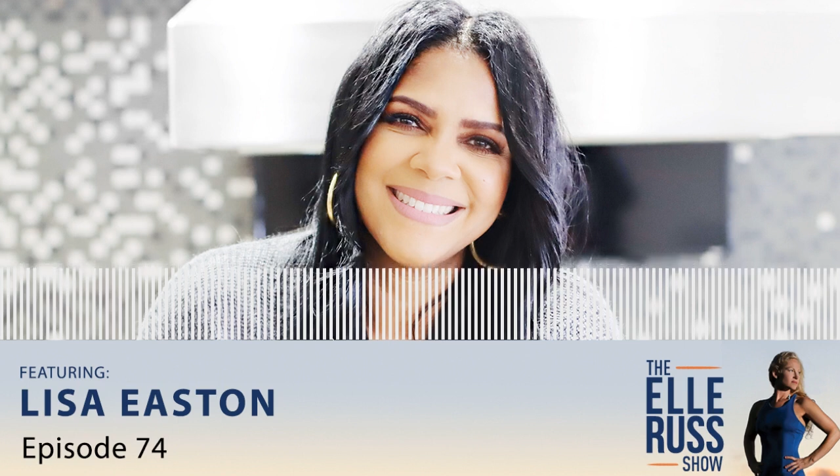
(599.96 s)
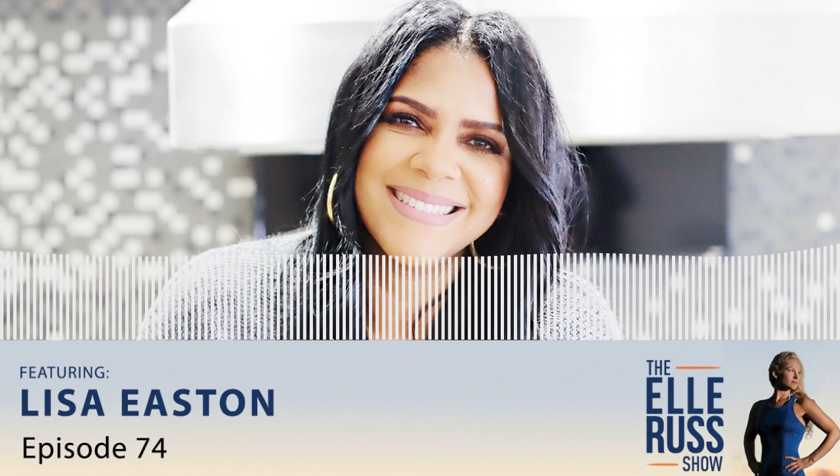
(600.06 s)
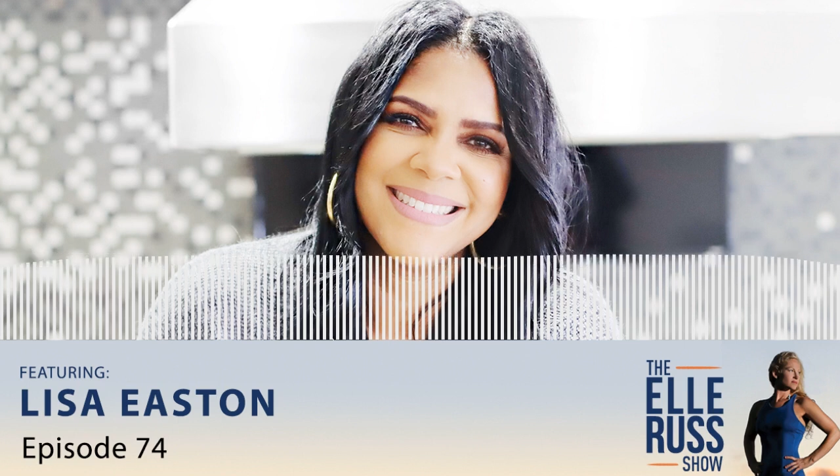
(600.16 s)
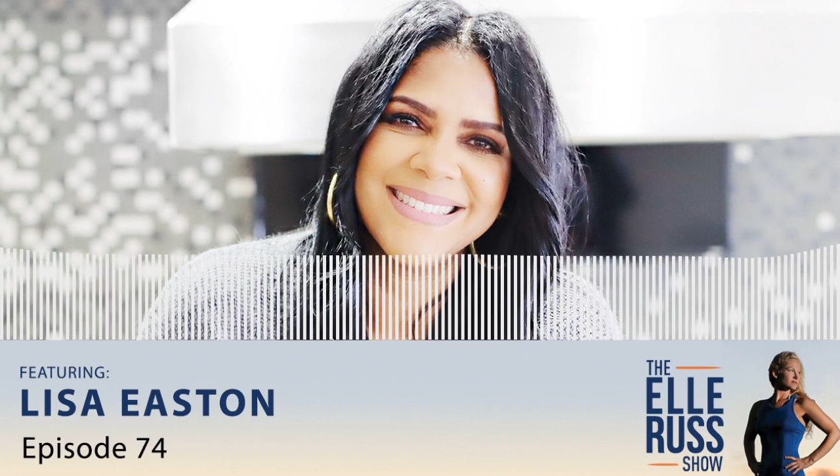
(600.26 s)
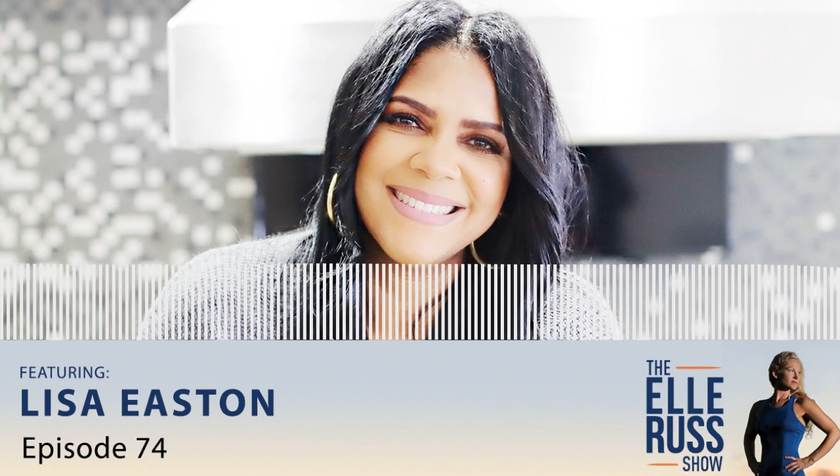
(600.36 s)

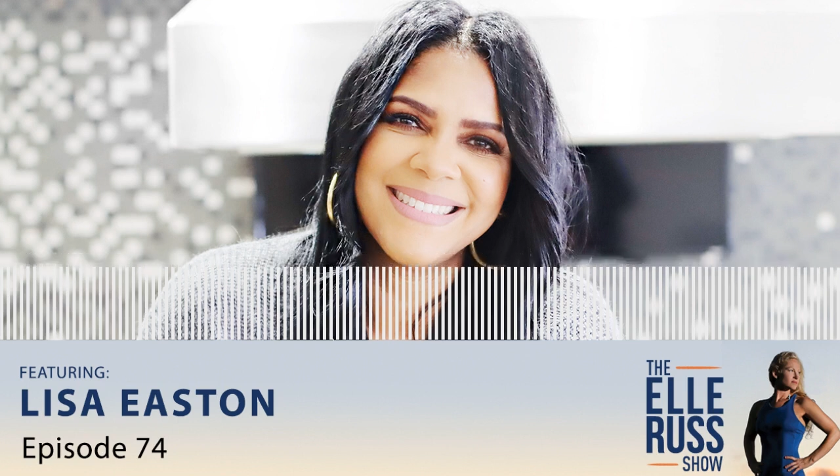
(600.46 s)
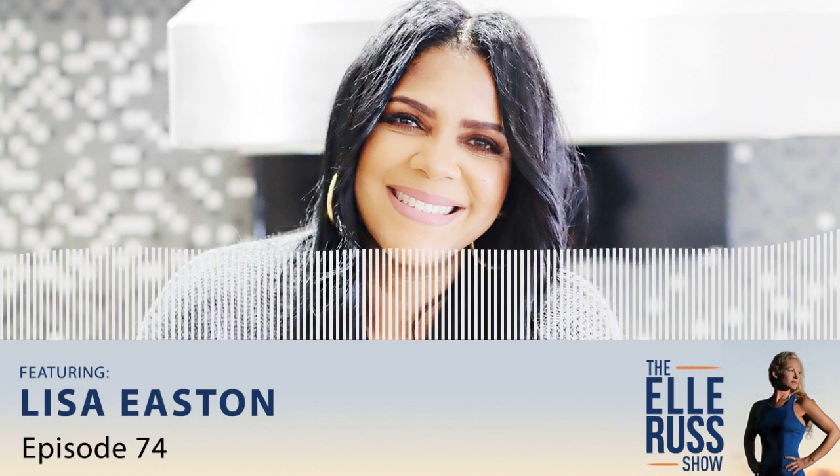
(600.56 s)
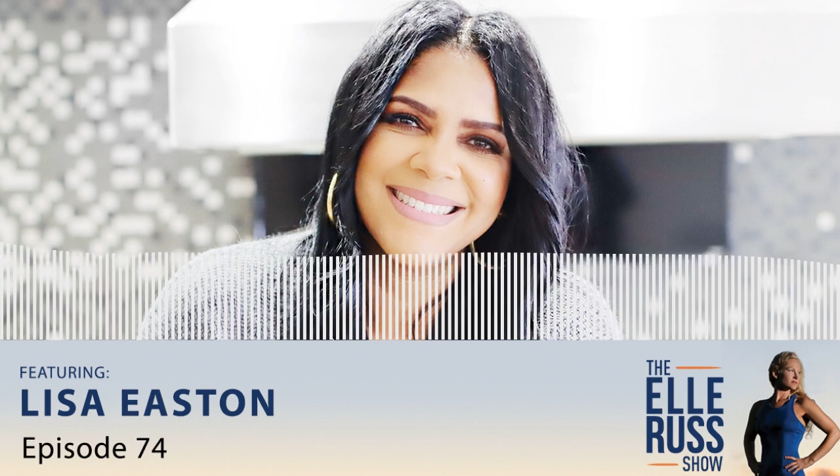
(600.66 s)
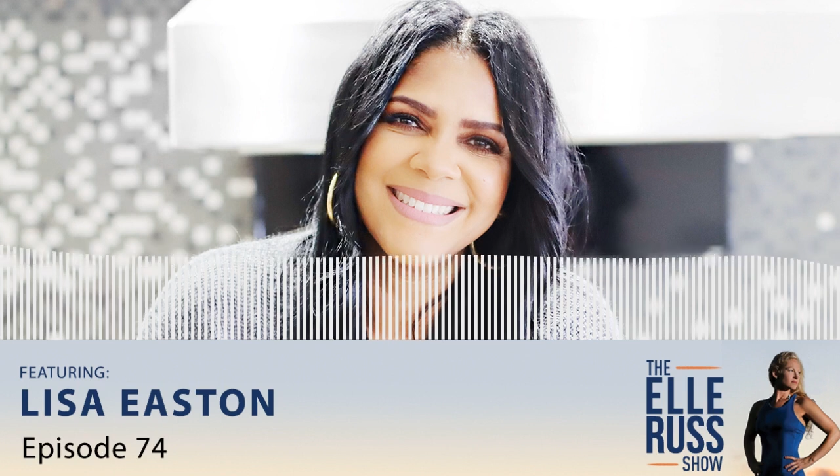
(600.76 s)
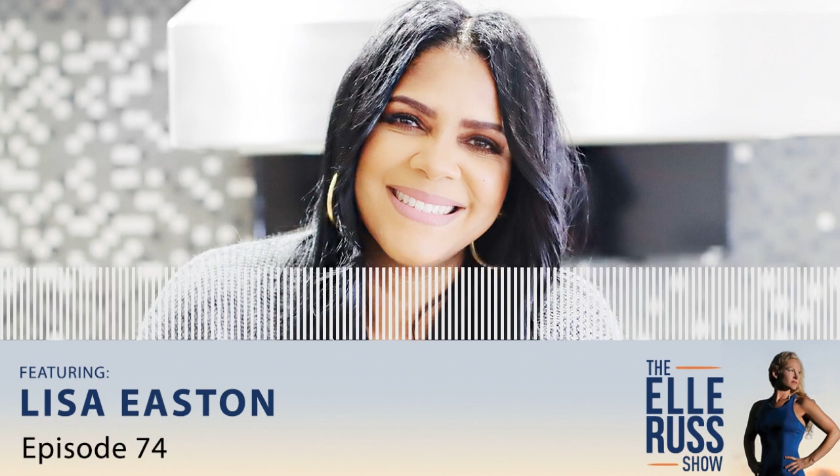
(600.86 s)
it is,
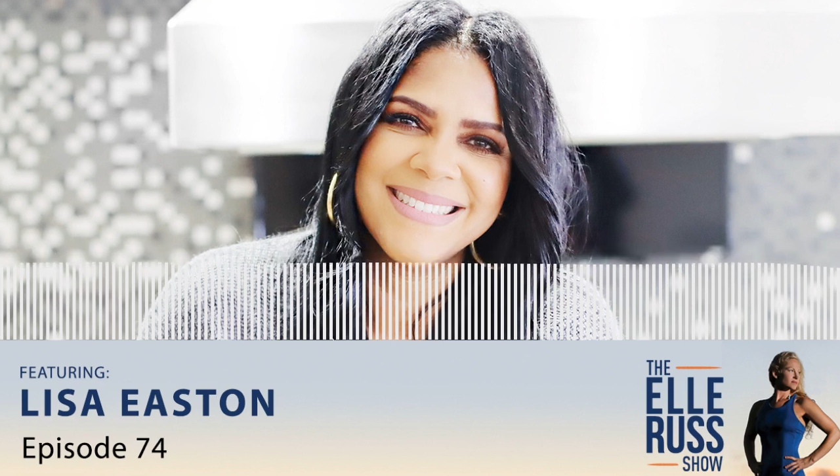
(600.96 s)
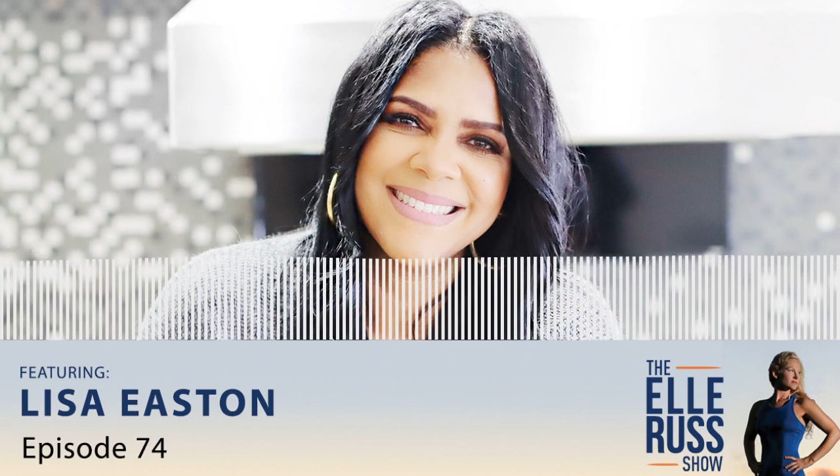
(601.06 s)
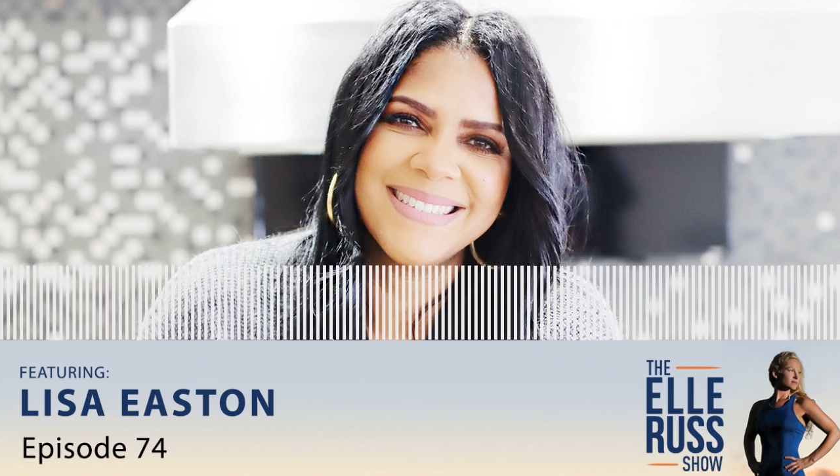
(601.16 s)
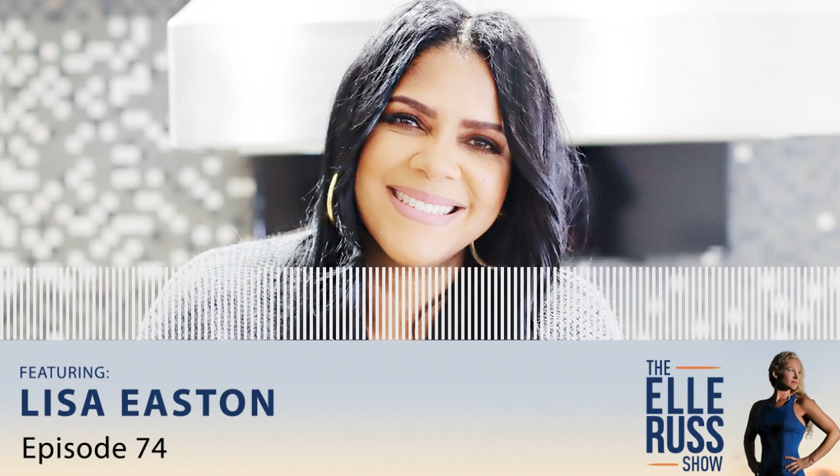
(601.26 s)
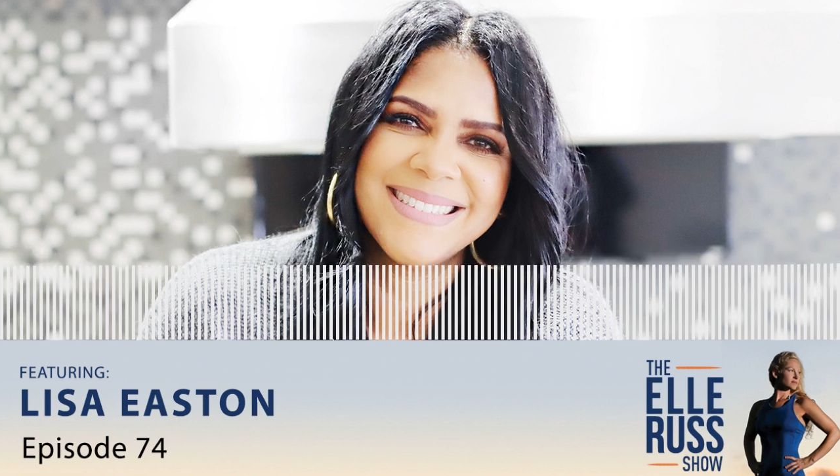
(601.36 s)
and it
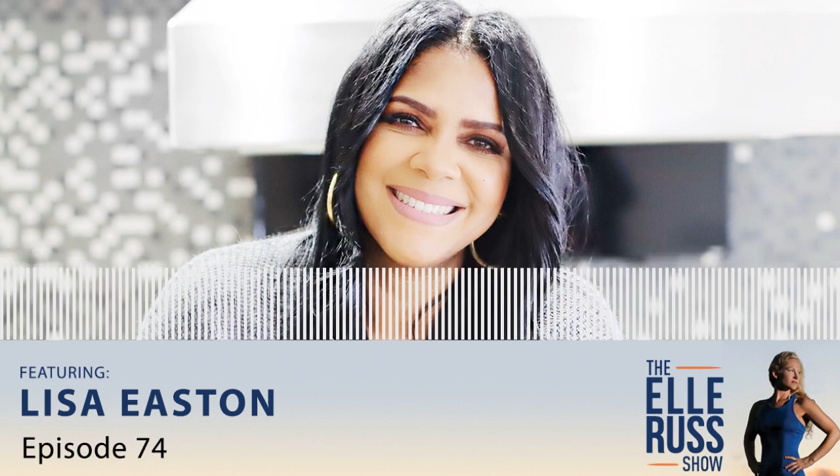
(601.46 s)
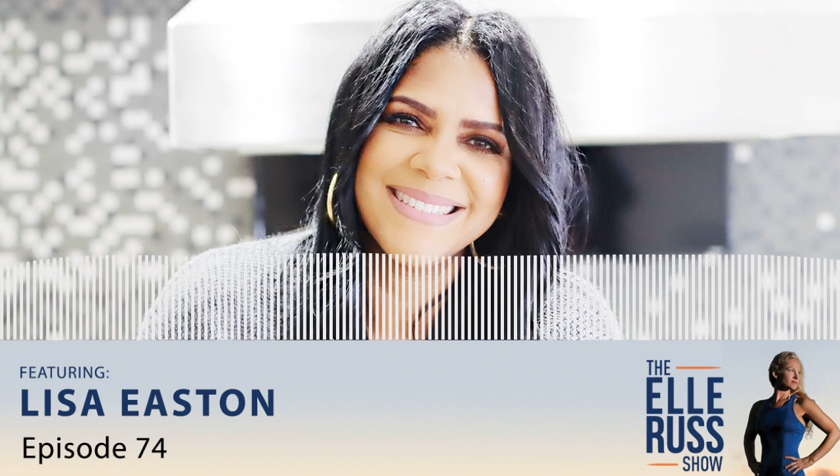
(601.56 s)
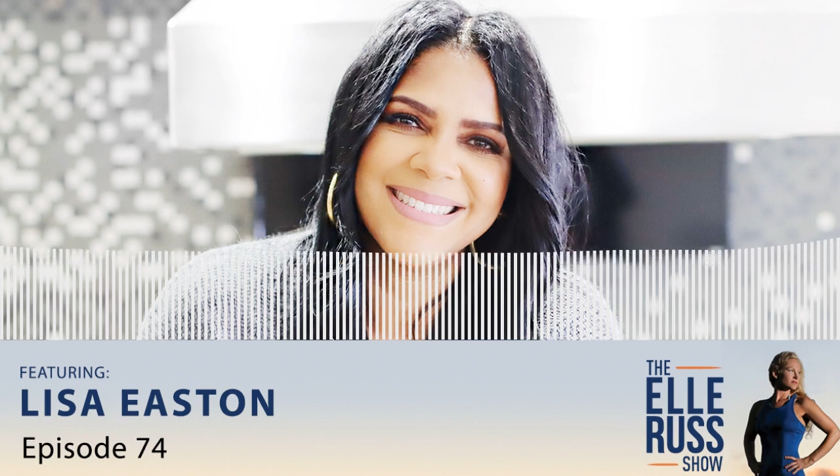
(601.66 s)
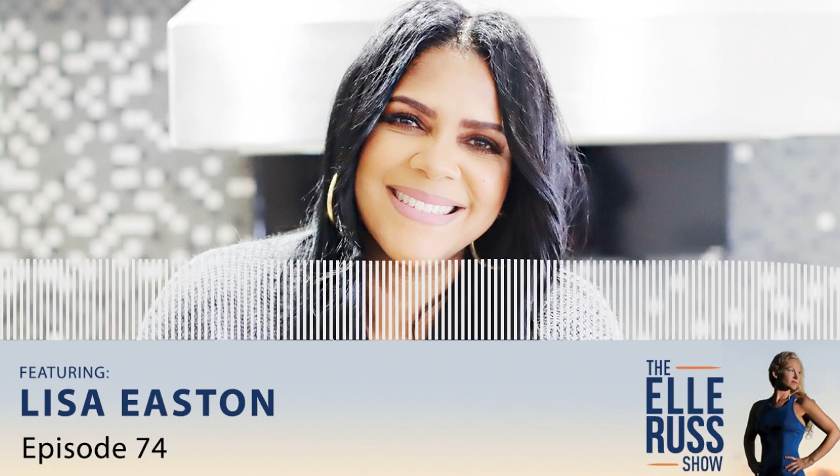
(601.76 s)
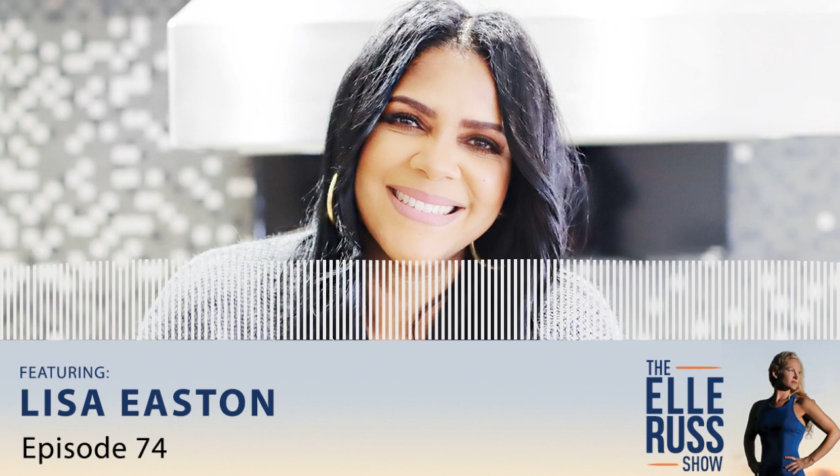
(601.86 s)
repels.
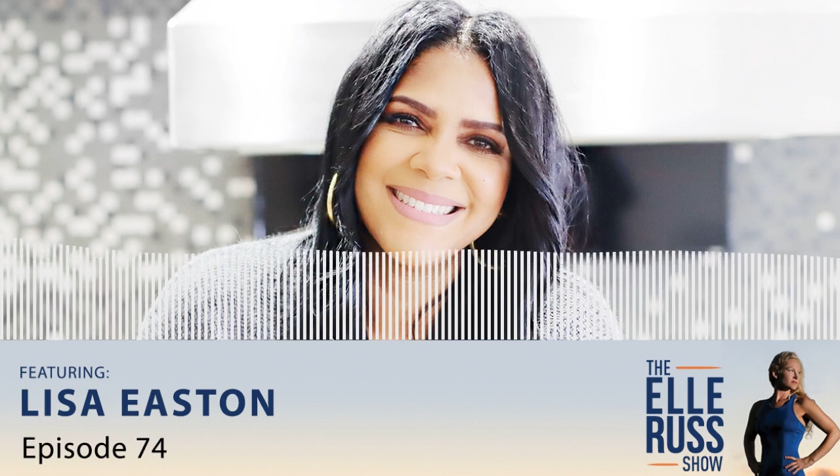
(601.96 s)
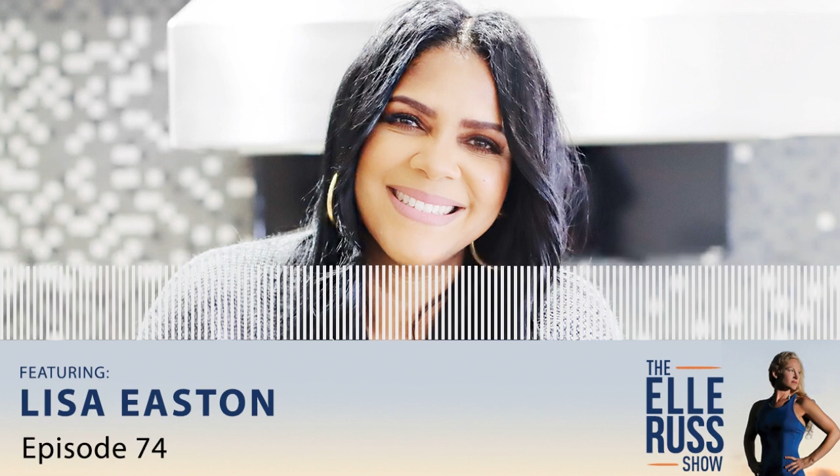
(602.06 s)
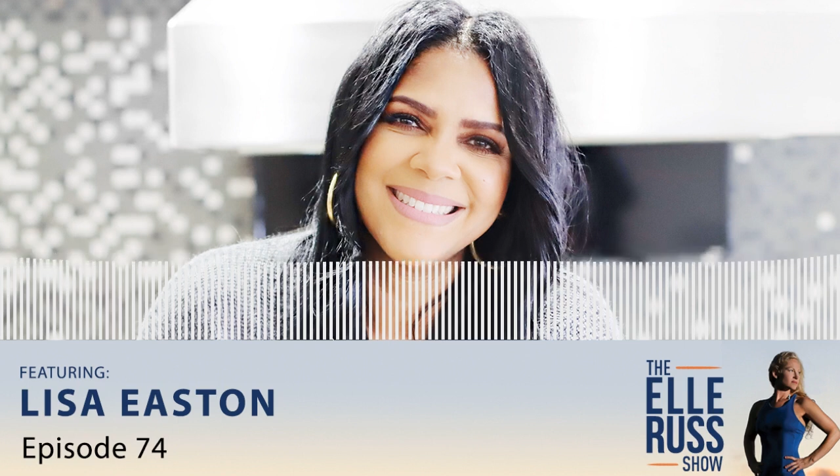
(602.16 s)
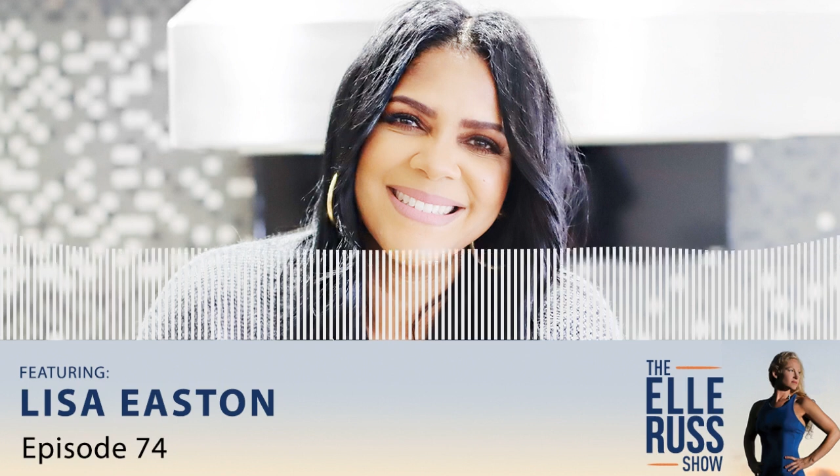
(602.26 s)
It actually does the